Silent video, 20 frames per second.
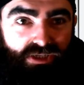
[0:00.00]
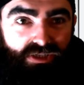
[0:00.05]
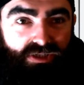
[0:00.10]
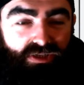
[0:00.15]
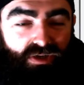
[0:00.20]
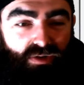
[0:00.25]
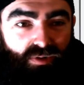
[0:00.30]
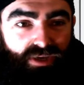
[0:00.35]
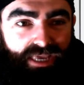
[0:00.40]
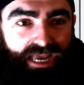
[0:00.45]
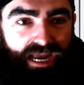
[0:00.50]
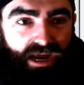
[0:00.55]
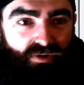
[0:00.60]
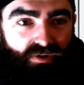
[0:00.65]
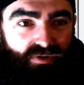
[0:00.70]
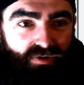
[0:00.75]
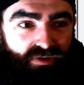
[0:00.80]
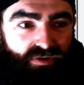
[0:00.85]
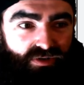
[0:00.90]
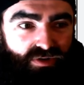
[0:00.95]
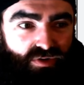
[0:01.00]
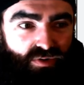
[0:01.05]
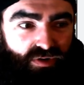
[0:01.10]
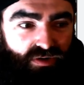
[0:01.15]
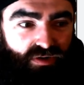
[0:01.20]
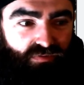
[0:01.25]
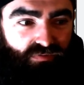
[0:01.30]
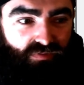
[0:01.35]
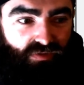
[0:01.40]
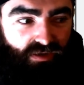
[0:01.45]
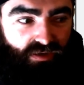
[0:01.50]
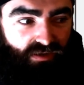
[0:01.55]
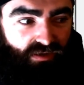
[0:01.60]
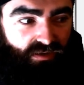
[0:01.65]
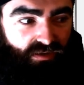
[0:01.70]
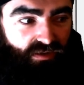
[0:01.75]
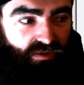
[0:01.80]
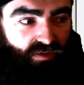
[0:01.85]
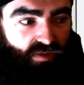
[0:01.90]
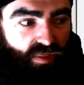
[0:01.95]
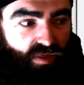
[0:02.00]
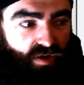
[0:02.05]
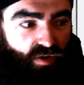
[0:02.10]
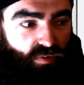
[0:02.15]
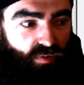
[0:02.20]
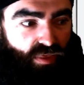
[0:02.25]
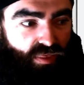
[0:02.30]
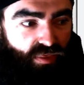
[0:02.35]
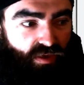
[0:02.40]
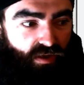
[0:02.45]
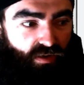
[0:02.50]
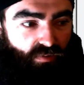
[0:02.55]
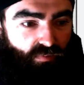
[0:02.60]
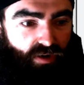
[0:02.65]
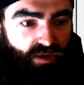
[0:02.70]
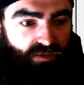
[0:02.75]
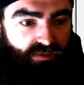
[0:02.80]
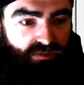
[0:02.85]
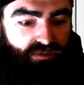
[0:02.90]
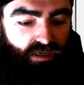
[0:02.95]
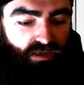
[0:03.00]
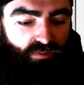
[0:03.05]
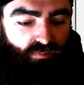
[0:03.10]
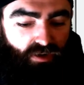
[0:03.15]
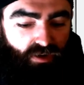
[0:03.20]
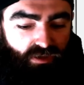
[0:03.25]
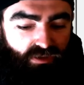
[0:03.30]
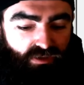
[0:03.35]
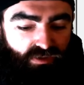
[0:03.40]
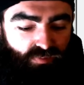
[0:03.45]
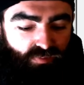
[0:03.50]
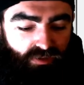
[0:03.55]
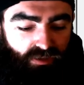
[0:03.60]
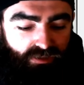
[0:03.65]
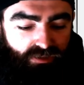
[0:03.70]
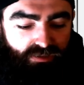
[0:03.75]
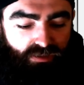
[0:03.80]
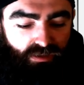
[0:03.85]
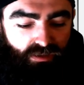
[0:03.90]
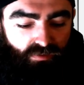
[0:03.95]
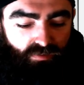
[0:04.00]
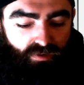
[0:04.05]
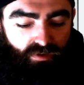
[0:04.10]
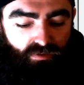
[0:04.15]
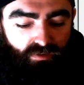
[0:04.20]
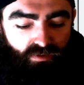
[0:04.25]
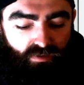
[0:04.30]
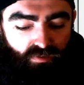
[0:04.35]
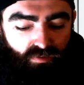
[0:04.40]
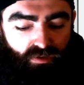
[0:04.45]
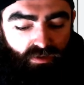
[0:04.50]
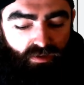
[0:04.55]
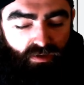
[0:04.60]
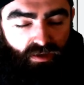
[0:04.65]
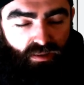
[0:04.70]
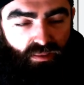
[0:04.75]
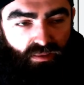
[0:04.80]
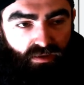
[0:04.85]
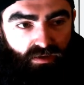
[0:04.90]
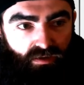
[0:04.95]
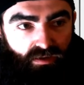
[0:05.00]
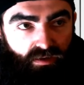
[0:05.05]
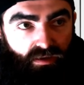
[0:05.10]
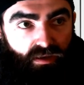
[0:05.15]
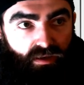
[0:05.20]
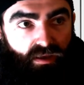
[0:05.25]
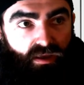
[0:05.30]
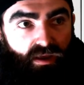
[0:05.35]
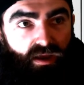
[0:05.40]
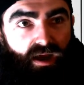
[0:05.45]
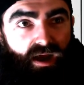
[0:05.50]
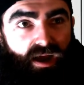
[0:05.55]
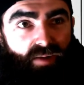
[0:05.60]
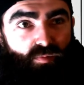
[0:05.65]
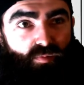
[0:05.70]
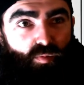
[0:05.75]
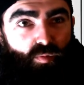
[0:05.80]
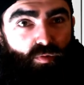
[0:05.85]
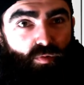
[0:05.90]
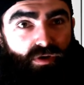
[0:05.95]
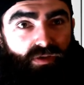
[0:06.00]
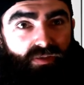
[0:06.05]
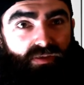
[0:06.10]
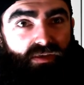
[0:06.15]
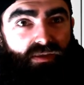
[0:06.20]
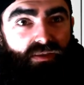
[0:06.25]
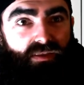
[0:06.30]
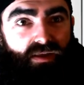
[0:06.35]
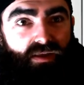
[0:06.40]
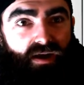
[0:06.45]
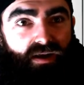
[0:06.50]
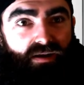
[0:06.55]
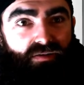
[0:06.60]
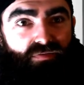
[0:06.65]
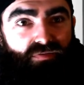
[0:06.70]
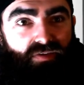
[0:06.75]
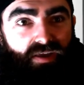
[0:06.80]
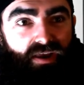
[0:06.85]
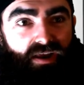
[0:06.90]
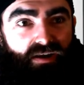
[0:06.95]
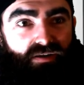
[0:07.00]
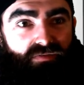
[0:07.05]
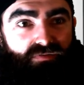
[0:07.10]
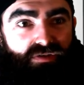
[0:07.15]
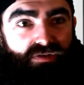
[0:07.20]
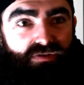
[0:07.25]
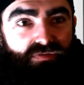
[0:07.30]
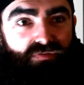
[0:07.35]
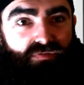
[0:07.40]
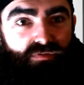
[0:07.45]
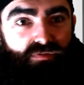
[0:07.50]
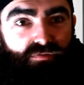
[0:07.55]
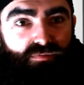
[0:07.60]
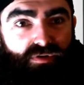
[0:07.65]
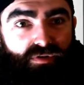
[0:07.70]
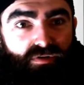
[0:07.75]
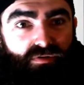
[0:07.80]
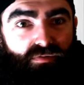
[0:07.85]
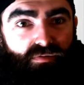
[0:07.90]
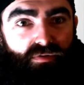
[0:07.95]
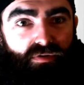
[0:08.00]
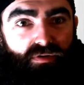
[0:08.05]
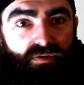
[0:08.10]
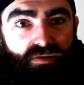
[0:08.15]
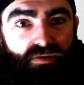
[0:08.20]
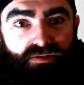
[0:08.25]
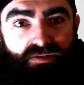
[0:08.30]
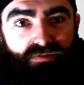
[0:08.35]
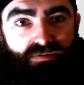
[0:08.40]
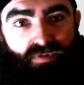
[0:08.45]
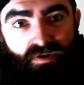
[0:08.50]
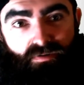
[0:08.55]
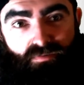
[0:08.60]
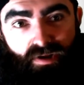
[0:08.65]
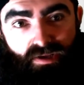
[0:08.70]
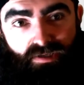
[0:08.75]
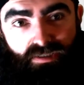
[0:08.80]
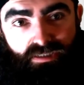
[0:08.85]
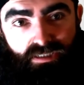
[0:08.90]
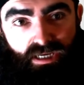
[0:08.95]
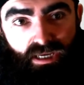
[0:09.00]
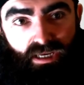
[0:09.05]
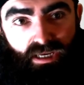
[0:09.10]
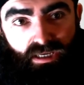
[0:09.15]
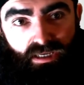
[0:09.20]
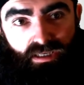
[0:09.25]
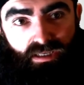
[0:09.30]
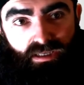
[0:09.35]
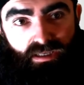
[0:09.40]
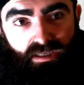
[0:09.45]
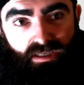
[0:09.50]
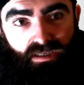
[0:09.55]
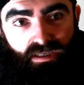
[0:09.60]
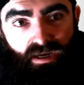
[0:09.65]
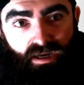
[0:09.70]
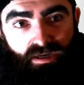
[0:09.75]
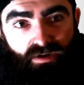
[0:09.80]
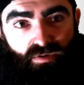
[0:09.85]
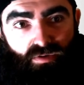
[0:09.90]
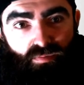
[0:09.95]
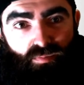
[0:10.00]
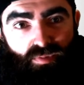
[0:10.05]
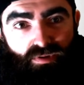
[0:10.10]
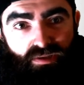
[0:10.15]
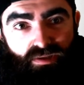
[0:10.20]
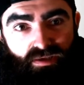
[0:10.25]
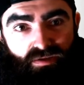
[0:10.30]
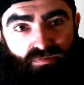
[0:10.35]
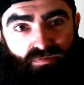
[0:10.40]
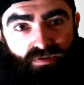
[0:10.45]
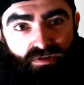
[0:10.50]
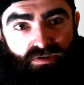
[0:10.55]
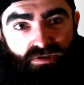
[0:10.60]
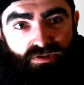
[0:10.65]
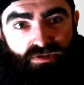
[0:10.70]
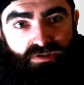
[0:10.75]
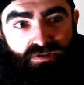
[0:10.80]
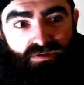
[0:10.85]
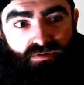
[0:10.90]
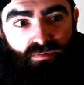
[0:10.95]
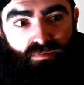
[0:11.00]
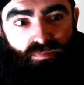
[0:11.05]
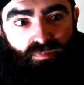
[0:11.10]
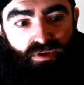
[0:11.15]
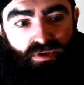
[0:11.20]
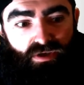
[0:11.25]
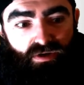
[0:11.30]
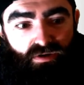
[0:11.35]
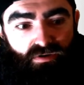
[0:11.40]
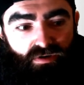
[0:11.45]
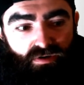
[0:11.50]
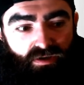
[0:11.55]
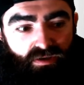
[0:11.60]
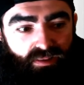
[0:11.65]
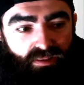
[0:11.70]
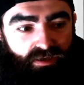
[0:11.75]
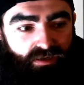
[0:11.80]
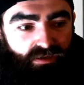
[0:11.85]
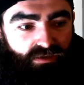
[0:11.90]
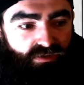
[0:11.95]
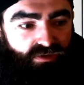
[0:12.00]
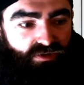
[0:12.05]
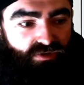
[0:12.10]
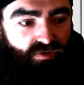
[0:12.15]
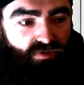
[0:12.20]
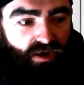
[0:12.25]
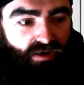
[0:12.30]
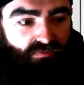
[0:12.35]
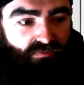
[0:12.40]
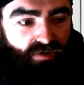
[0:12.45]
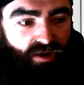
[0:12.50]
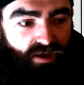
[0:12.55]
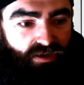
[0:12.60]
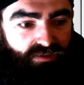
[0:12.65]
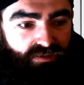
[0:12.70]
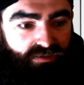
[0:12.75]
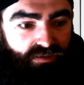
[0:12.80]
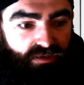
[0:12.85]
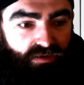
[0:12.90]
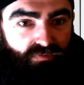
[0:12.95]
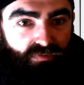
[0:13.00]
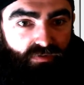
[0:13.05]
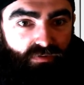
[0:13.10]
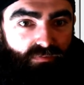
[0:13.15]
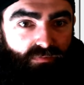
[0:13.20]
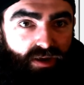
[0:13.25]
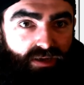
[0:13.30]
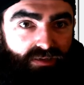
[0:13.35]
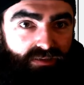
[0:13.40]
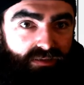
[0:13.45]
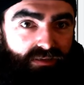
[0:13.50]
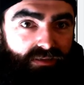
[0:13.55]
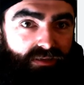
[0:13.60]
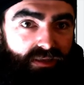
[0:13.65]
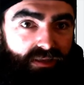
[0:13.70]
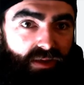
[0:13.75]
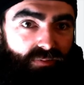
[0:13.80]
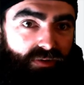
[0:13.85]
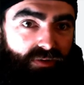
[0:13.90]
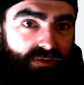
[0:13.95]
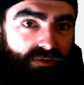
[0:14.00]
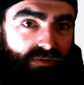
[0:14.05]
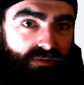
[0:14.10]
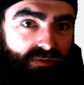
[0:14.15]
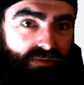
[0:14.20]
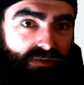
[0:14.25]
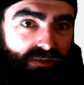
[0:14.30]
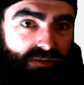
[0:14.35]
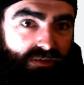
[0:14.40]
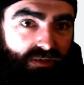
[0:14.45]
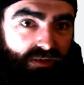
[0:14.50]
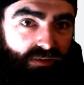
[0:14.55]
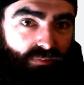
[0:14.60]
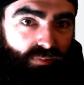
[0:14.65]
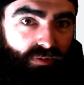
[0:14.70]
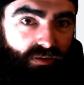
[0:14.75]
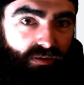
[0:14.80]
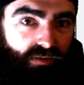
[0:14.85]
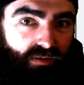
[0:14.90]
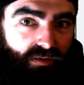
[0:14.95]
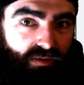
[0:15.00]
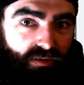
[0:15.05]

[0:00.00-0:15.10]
So counterintuitively, though we think a rest day might just be like sitting around and doing nothing, I'm really not a fan of just full-blown, this is my rest day. I don't believe in just period, like straight rest. If you're resting, then that means you're asleep.